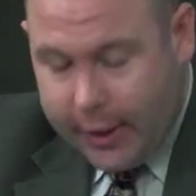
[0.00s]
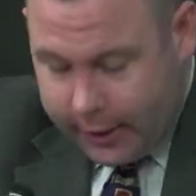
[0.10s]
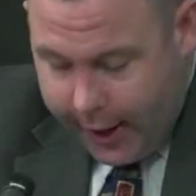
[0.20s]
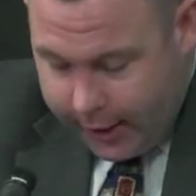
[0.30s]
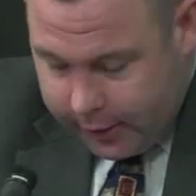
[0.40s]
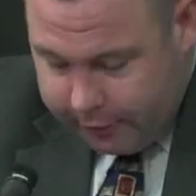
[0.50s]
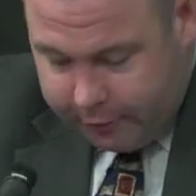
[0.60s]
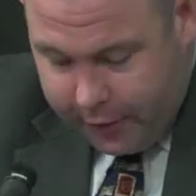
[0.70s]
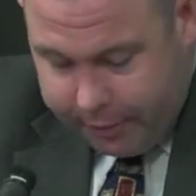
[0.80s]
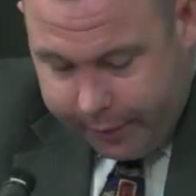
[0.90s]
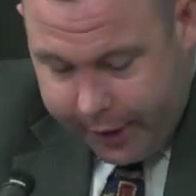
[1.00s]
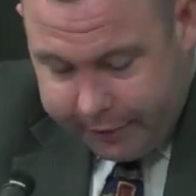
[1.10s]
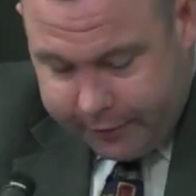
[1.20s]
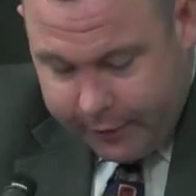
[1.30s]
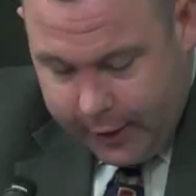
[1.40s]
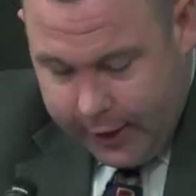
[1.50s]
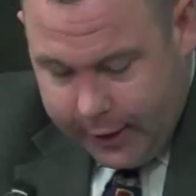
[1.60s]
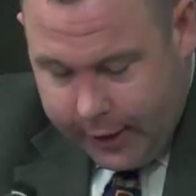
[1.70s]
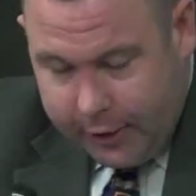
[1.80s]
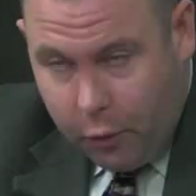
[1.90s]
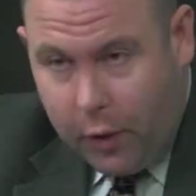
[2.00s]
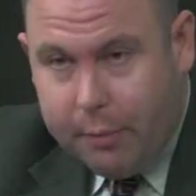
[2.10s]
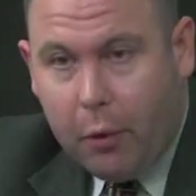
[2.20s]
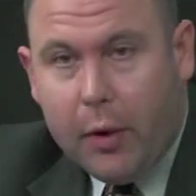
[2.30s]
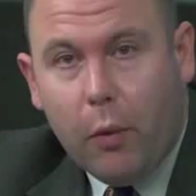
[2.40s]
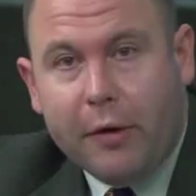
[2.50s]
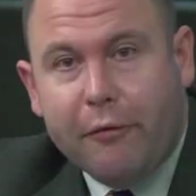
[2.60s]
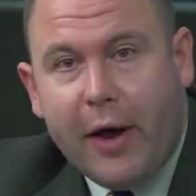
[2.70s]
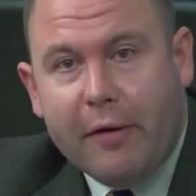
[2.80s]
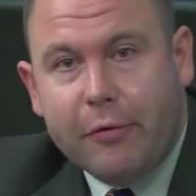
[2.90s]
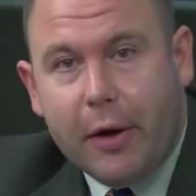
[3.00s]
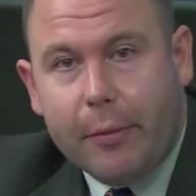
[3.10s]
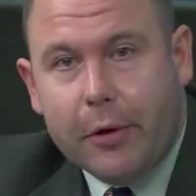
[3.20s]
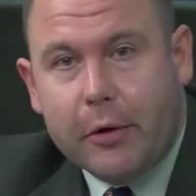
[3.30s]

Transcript: uh, lackluster at best. Uh, the one point one five number